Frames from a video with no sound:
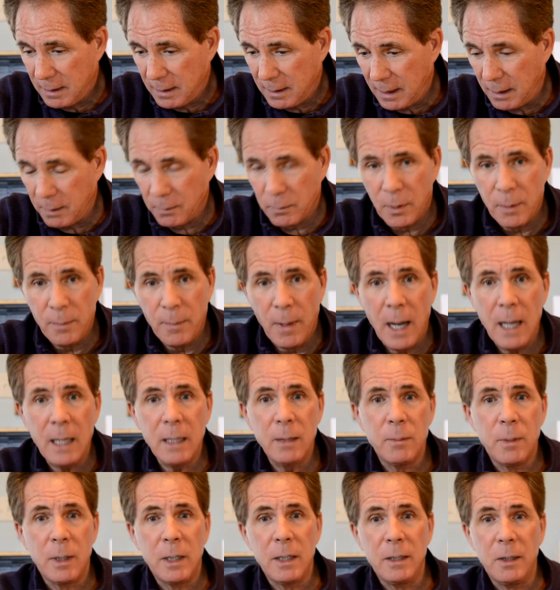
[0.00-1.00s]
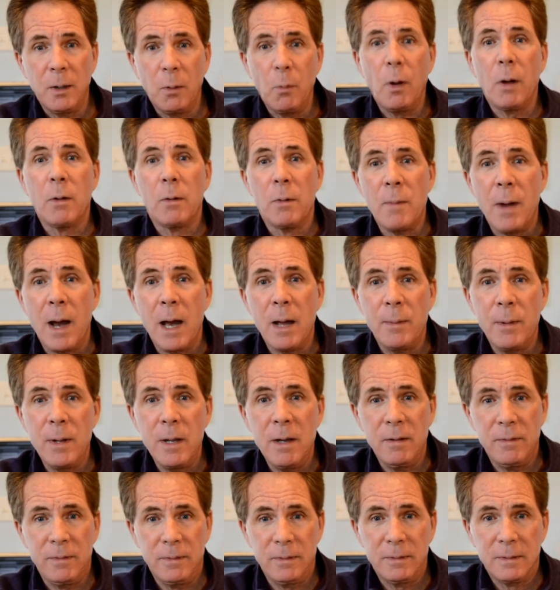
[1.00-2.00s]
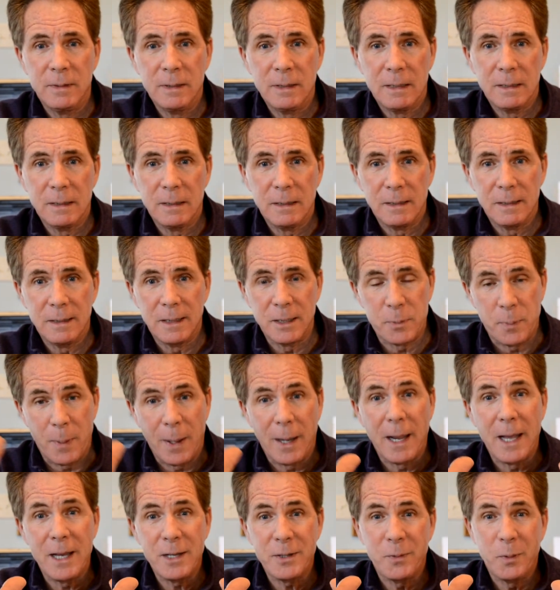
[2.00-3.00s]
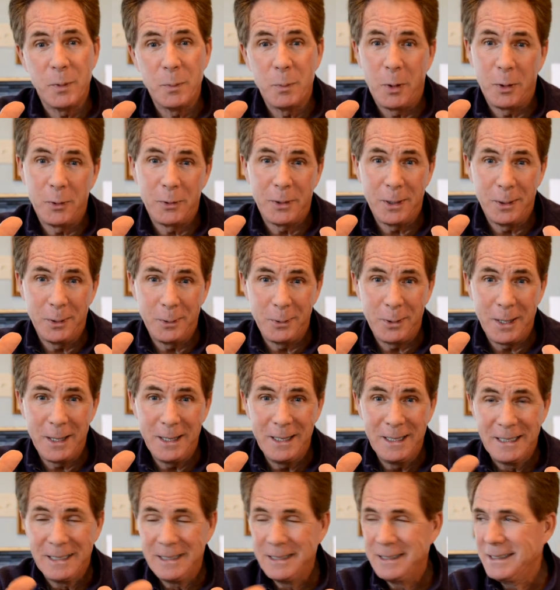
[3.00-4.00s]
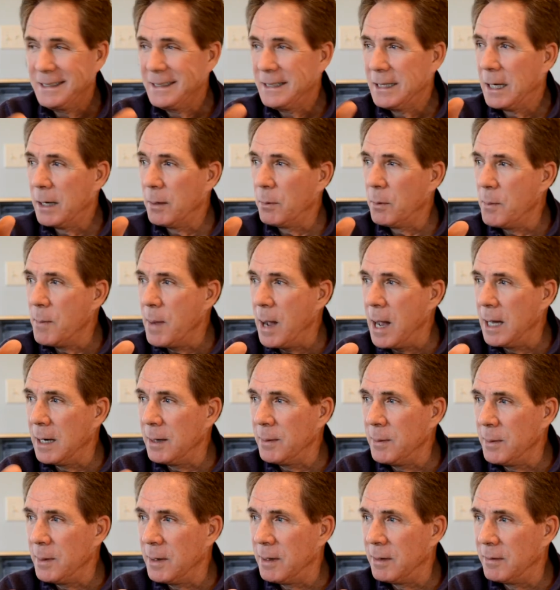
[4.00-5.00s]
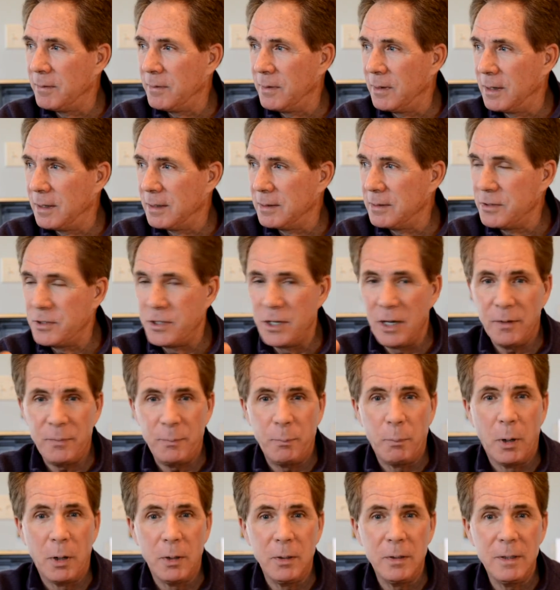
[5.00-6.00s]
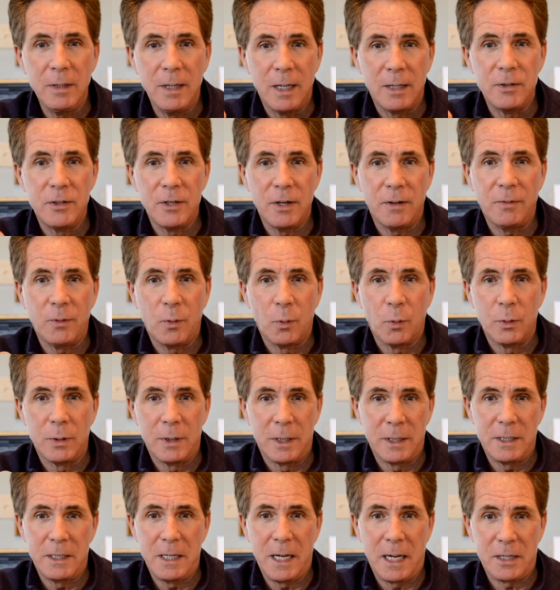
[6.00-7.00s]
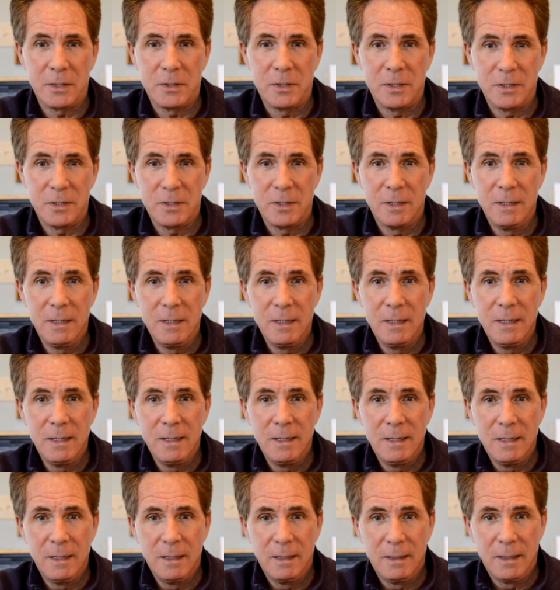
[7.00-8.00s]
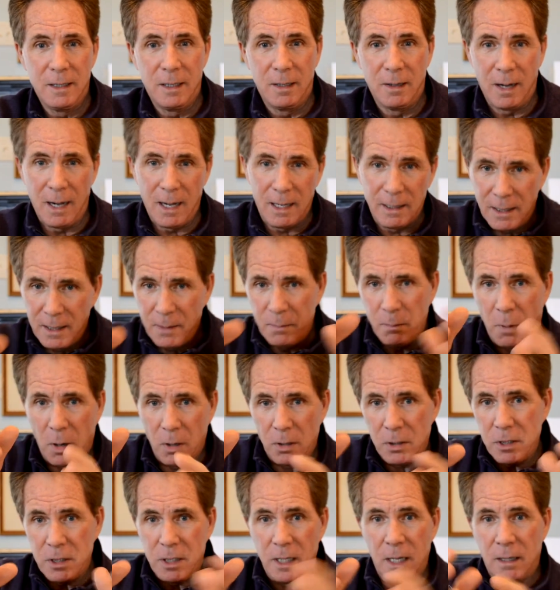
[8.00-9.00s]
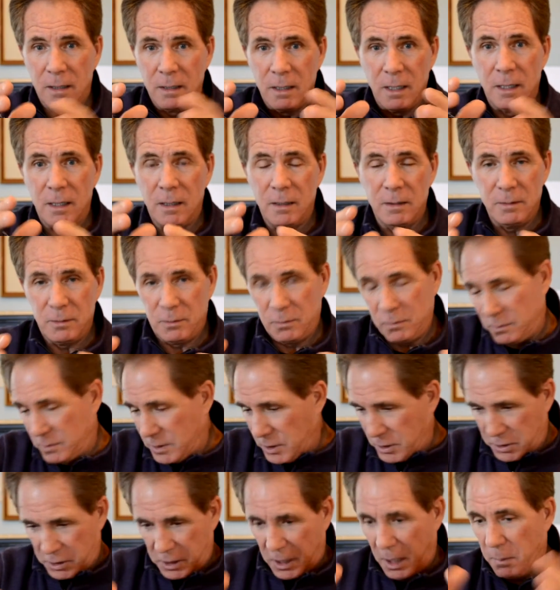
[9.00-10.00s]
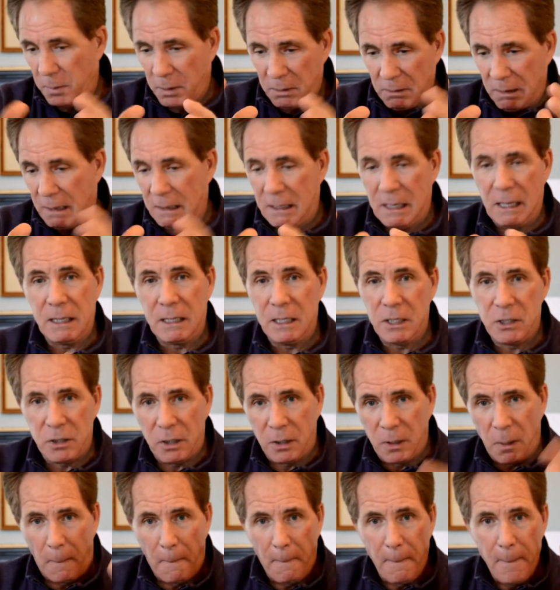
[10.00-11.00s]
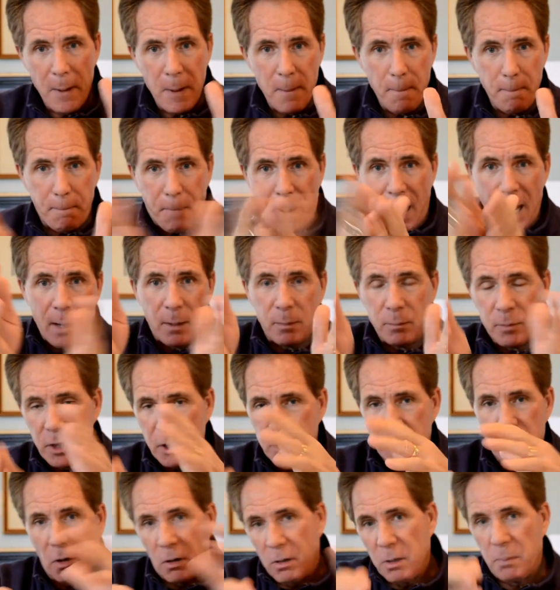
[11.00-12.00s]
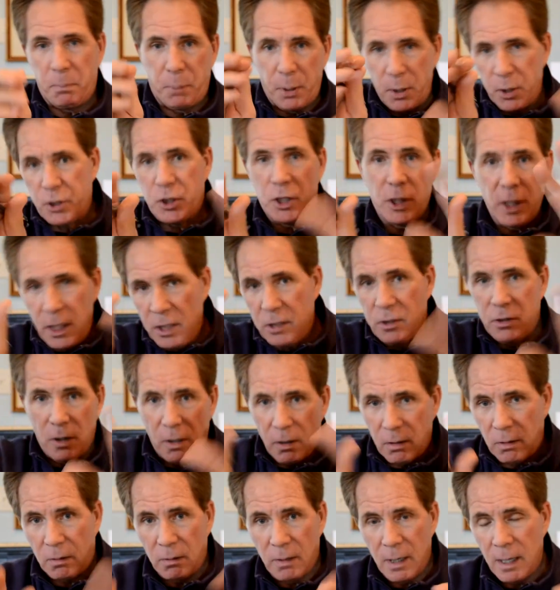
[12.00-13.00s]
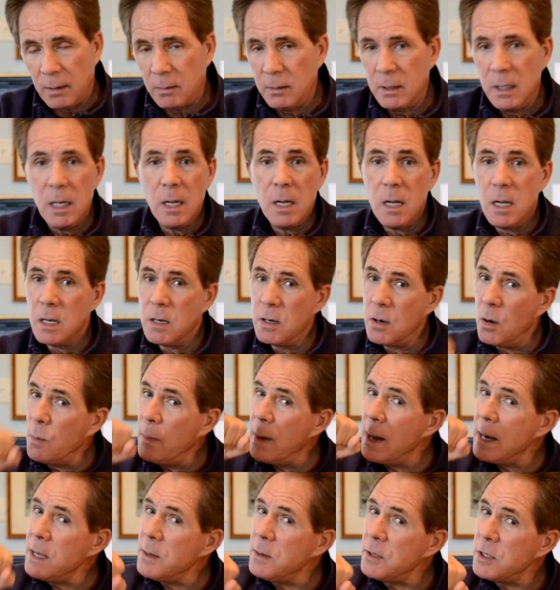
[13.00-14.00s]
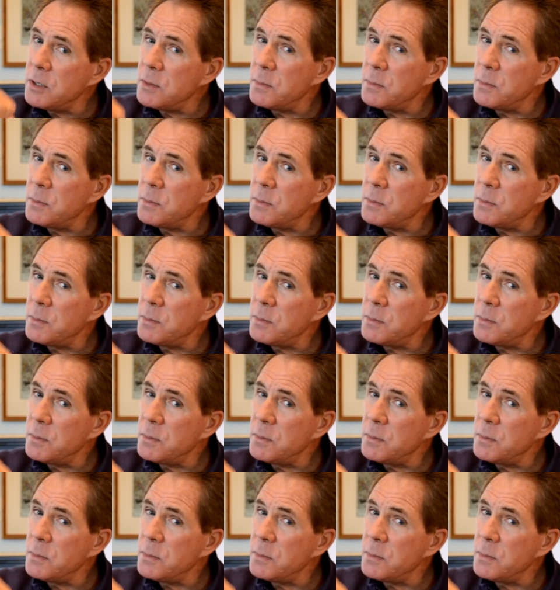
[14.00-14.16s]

It reminded me, you know what it reminded me of? This is my last football thing, okay? It reminded me of Jeff Burton and Jeff Gordon at Texas. You know how they marched down there just coming right at each other. Bam! Just started pushing each other around. Nobody